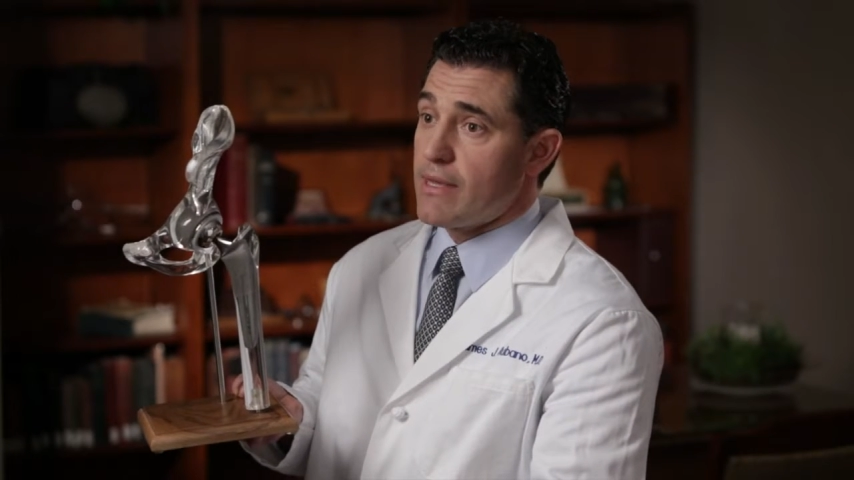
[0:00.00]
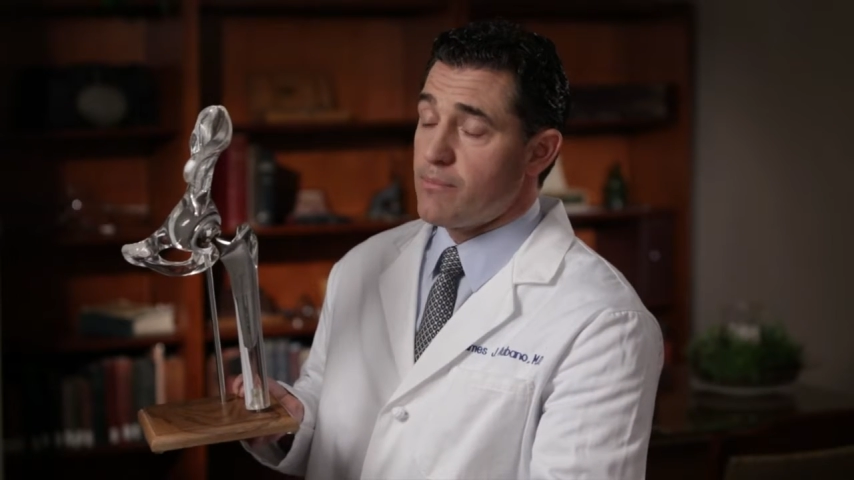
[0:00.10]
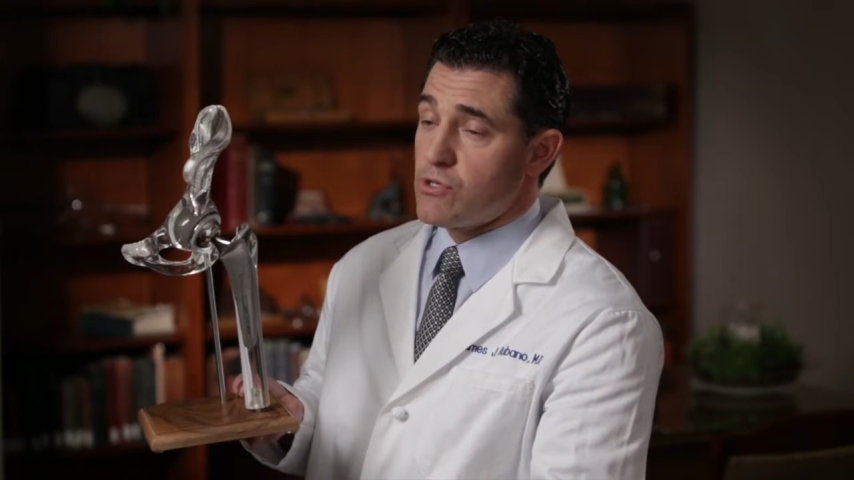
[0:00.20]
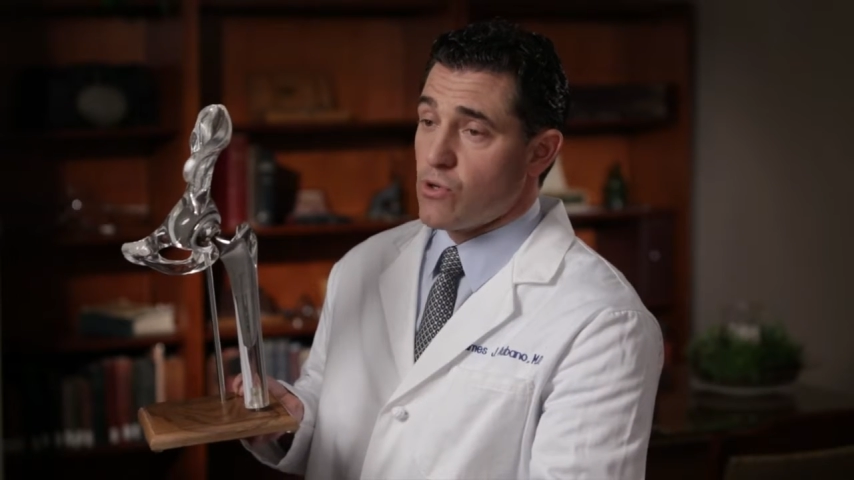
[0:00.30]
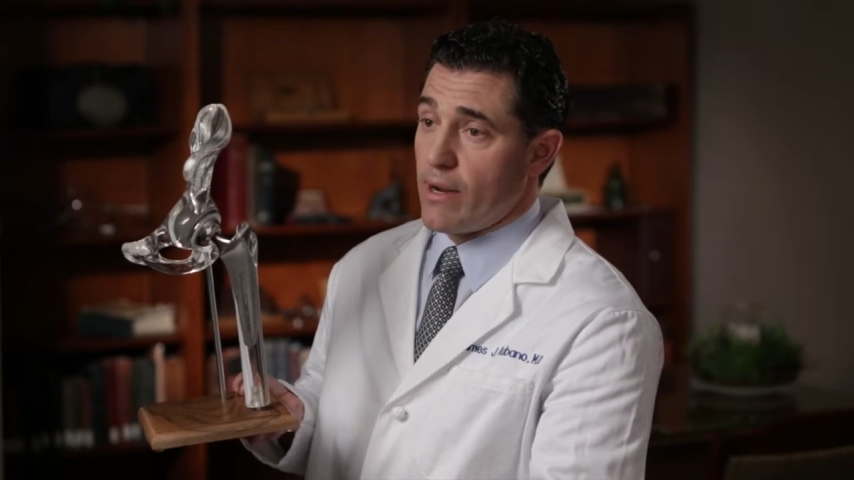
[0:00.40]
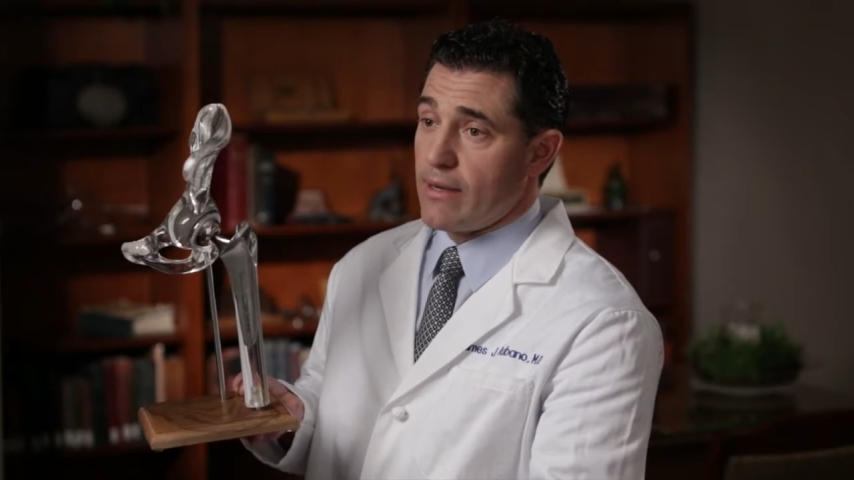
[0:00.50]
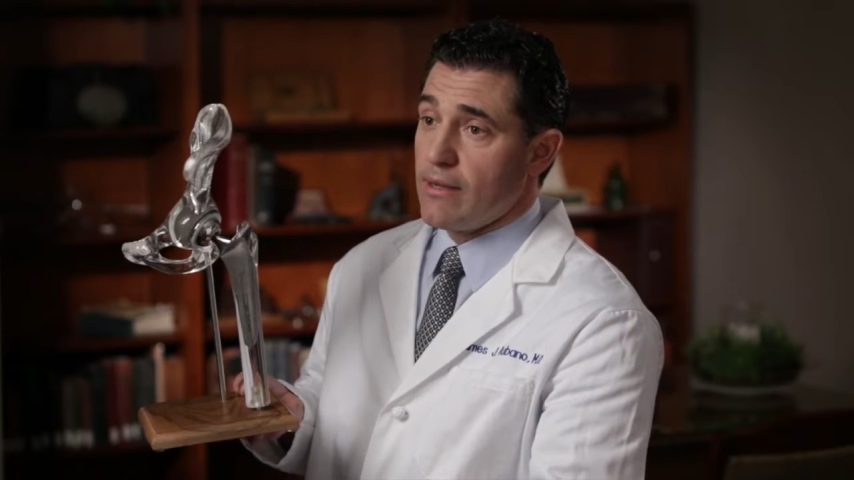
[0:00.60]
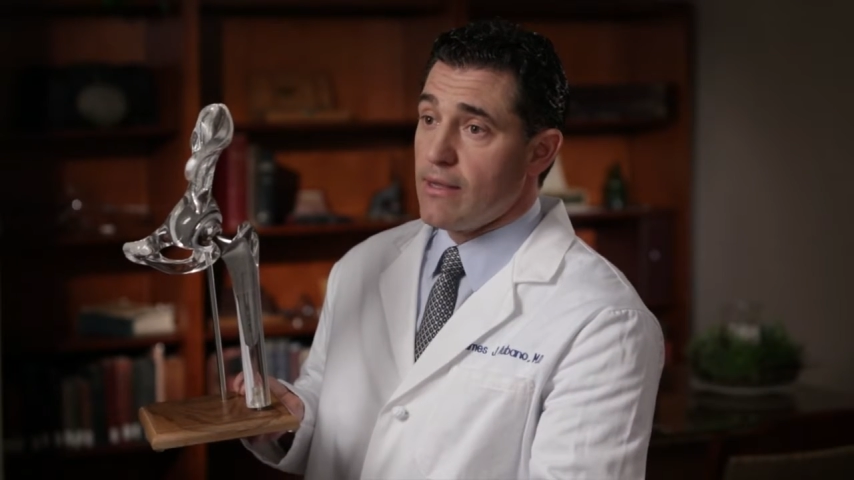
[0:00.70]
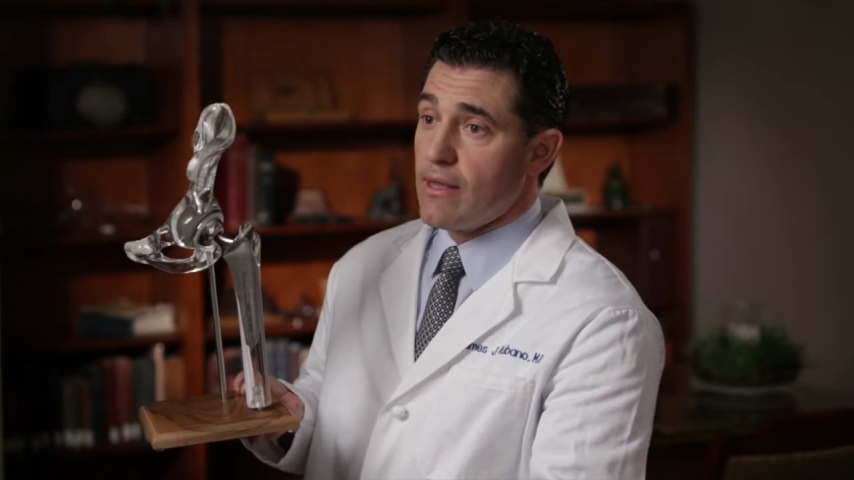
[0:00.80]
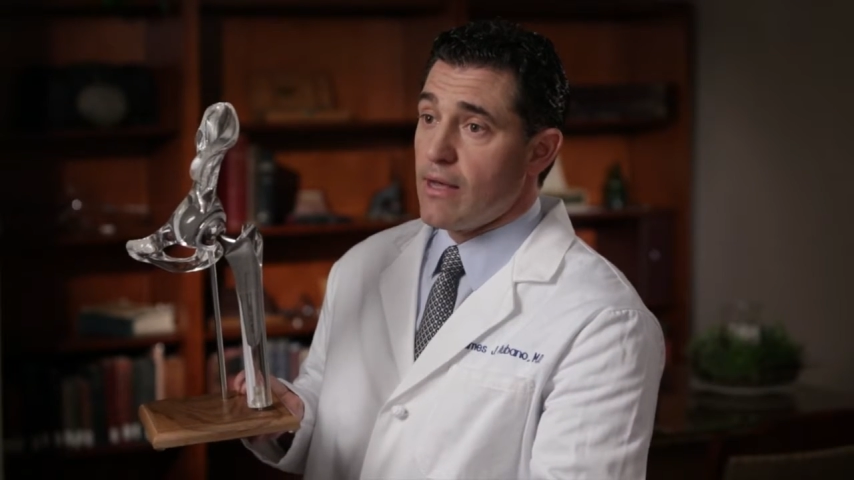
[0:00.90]
the hip
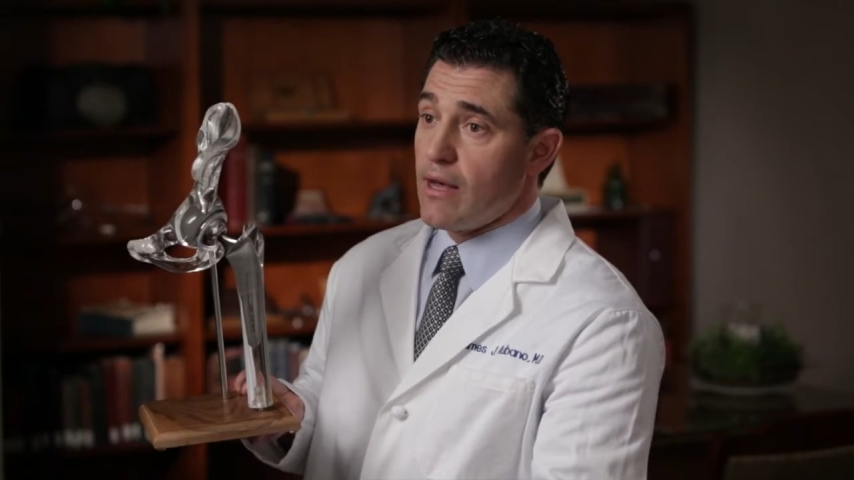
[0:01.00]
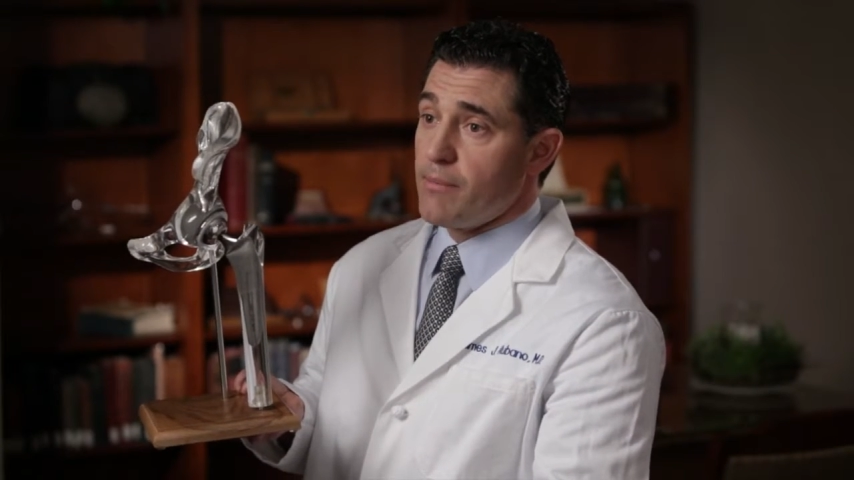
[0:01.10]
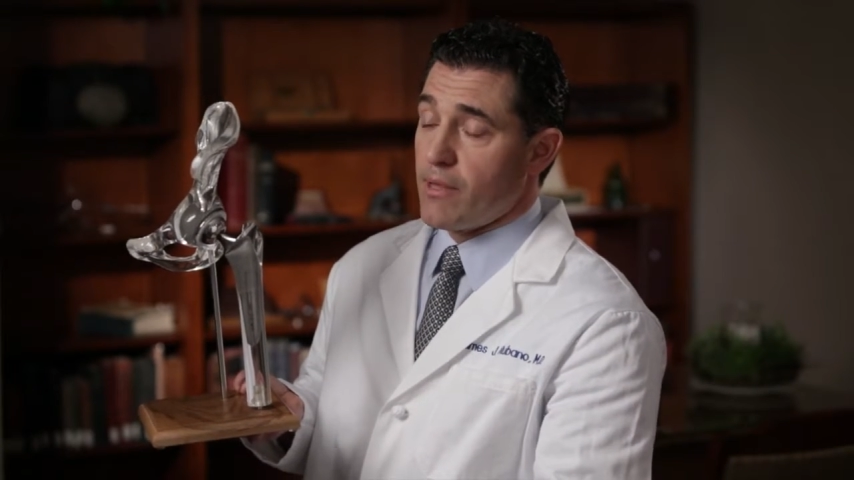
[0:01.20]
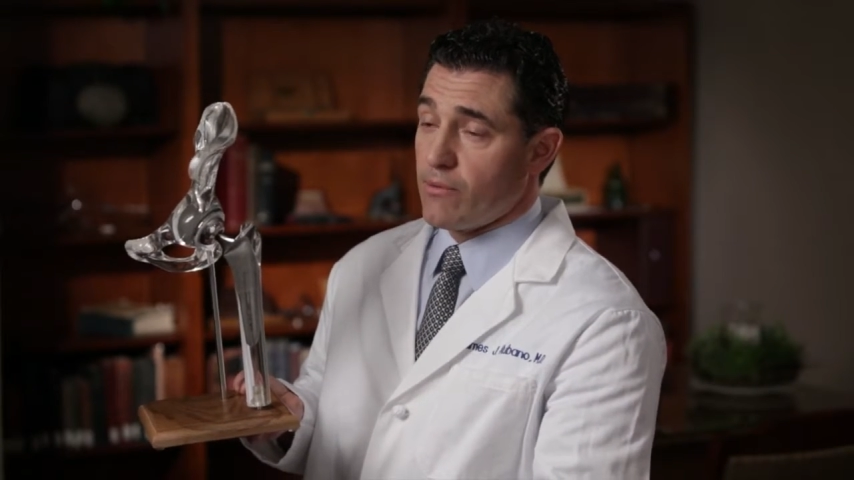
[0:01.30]
joint.